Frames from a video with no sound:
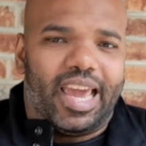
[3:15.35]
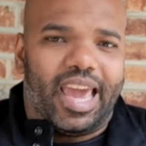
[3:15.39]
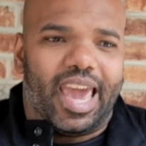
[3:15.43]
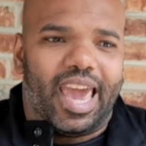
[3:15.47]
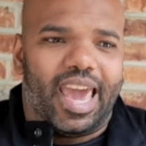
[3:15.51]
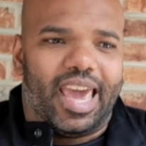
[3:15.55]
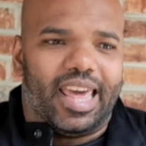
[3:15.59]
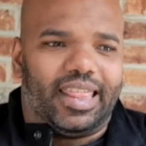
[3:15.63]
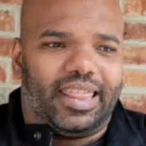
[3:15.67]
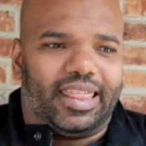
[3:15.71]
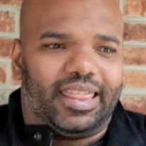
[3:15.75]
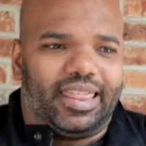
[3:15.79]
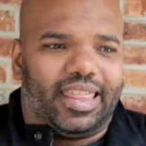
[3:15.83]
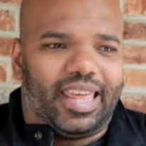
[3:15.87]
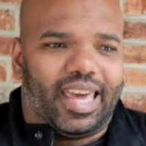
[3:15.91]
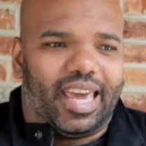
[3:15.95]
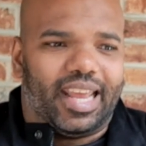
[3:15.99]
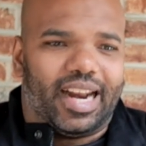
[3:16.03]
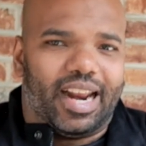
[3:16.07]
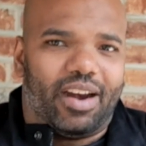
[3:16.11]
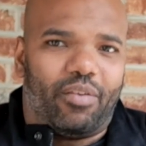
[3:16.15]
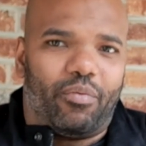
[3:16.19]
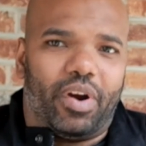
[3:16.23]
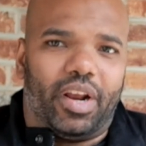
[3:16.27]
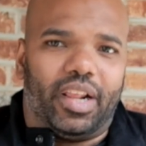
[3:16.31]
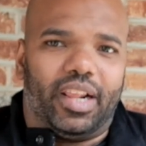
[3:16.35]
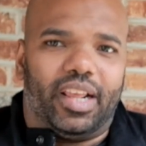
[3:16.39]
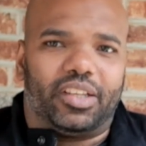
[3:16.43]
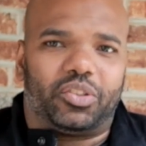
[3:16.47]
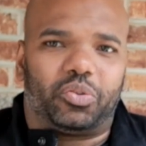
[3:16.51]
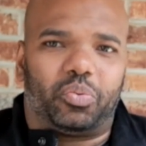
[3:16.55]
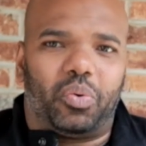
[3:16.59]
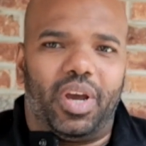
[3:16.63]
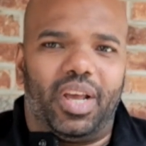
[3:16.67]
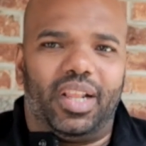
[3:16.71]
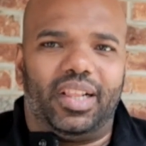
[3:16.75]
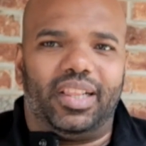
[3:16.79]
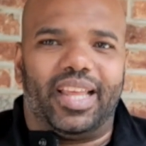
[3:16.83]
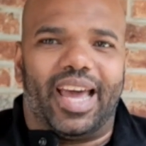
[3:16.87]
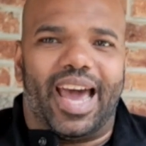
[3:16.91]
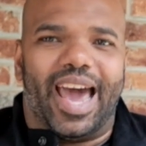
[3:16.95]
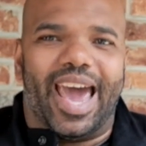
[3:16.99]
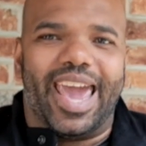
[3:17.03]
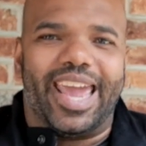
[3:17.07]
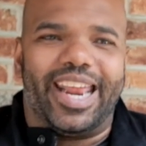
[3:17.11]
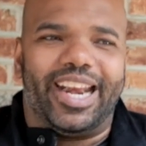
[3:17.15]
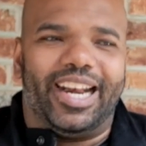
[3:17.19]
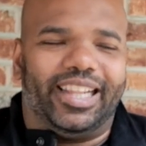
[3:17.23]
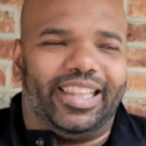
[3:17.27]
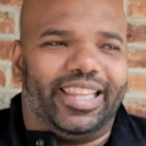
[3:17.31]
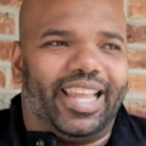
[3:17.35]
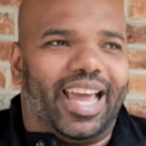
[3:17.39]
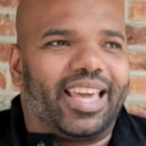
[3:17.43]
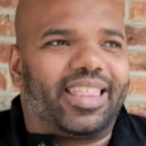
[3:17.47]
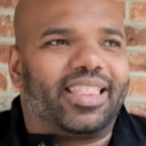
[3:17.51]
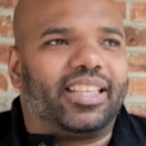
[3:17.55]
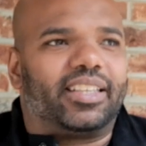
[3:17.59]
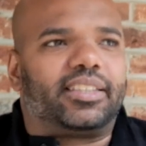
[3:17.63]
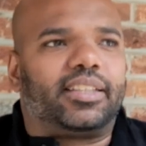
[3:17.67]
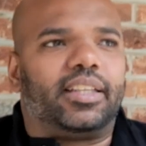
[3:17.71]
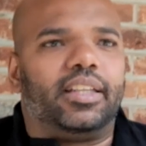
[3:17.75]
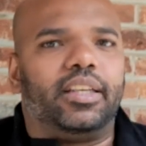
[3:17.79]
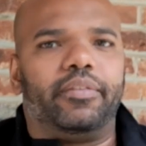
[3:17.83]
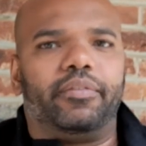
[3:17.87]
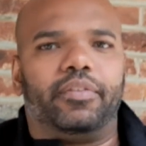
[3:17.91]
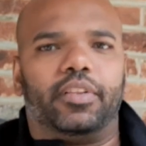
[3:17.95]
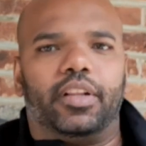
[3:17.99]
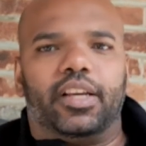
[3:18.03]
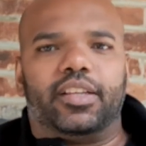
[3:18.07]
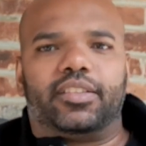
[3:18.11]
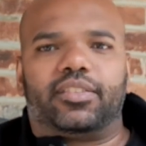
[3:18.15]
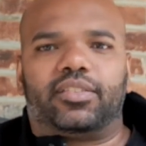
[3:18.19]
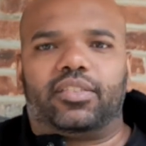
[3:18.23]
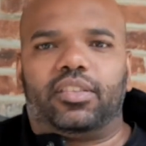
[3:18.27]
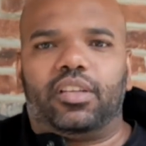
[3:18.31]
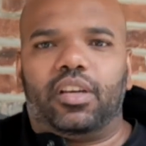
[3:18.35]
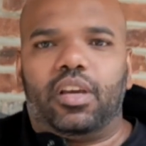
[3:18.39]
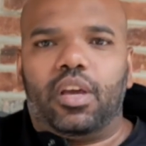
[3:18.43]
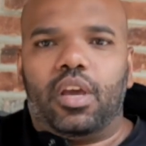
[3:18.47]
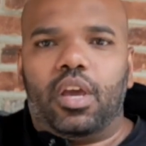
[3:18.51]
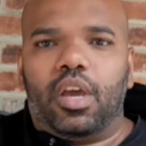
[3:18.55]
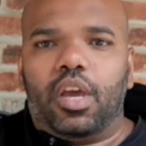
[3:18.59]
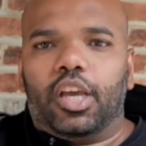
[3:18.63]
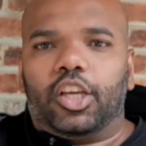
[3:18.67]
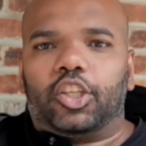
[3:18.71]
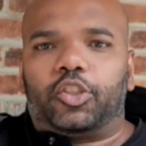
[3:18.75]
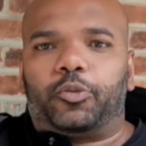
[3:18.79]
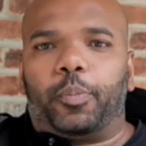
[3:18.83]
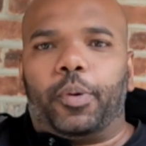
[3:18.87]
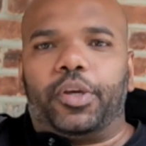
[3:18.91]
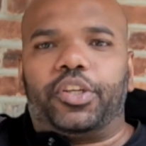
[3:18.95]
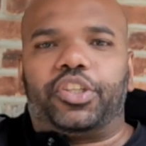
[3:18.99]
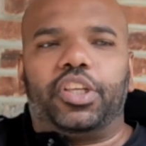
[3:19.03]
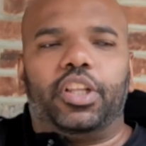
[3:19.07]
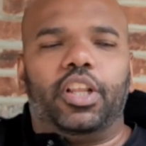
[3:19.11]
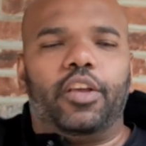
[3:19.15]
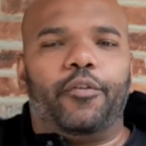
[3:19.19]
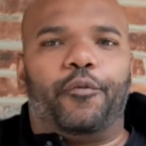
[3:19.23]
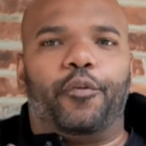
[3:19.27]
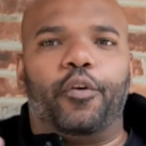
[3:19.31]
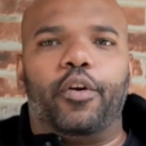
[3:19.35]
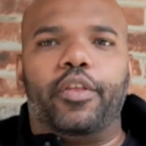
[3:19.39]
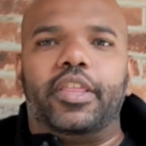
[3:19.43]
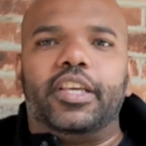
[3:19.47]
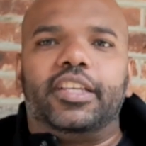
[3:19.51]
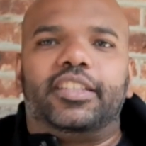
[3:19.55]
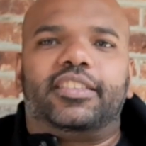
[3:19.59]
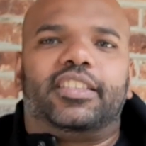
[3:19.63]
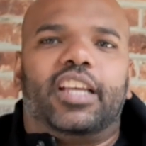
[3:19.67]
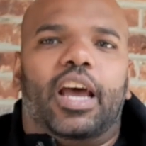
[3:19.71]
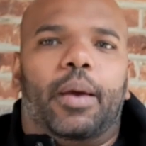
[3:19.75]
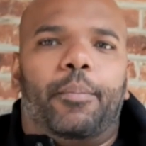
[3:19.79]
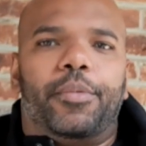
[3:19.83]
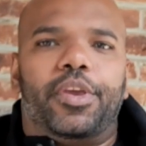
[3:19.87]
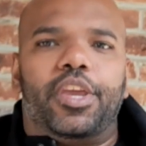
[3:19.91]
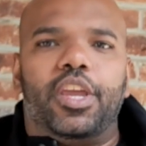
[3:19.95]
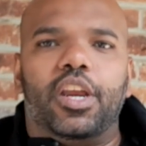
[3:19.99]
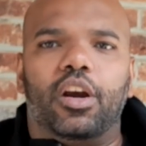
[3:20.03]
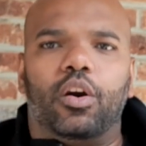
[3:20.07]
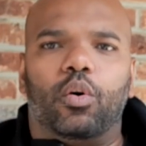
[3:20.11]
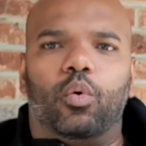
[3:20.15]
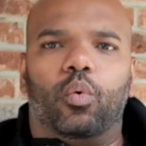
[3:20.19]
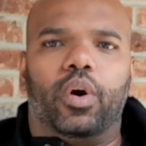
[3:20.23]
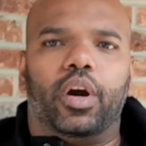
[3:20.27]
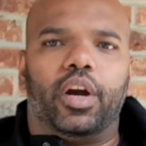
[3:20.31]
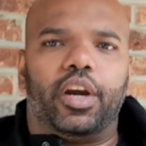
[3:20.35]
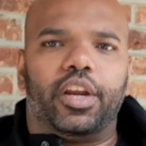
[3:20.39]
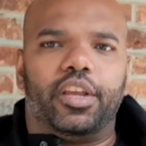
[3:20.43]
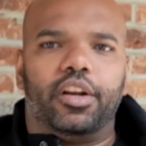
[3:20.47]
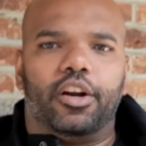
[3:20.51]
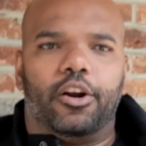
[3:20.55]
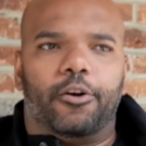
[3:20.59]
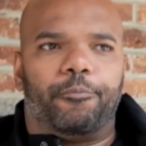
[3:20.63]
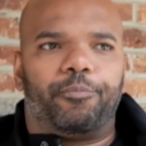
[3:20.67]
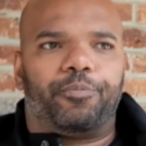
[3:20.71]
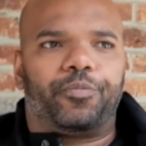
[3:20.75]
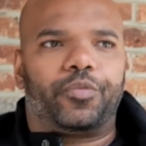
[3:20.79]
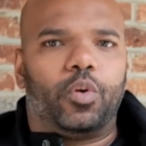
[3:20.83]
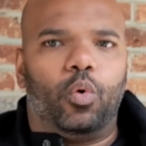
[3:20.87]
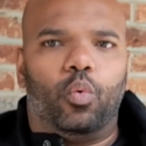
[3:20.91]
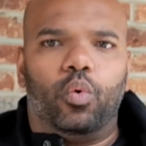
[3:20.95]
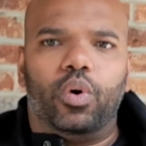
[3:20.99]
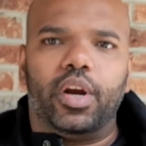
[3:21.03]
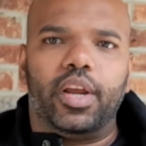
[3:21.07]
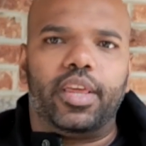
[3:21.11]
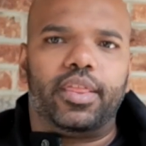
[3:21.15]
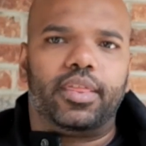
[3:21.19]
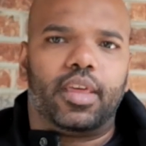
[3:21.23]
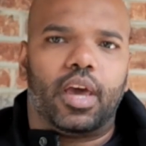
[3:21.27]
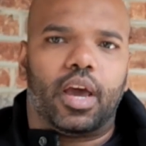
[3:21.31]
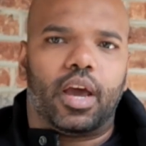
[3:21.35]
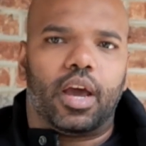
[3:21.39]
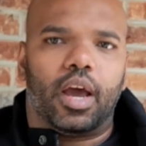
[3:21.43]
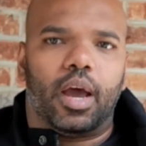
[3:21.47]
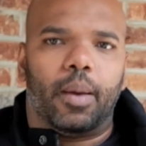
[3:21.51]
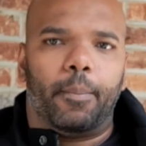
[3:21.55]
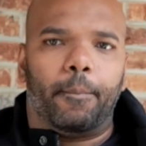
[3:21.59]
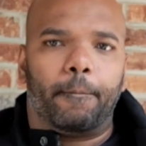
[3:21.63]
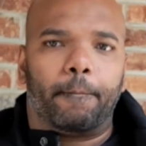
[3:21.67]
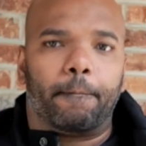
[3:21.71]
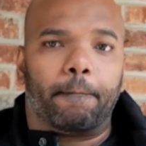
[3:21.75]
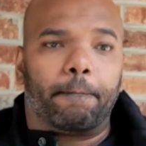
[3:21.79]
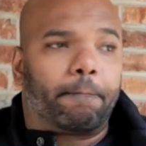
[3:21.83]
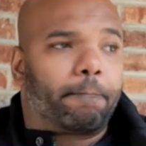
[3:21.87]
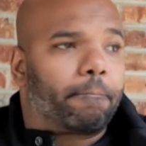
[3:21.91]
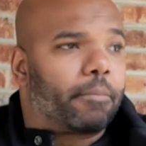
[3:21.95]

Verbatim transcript: and then i realized well i like the sleeveless especially for this time of year where you know we're in the um,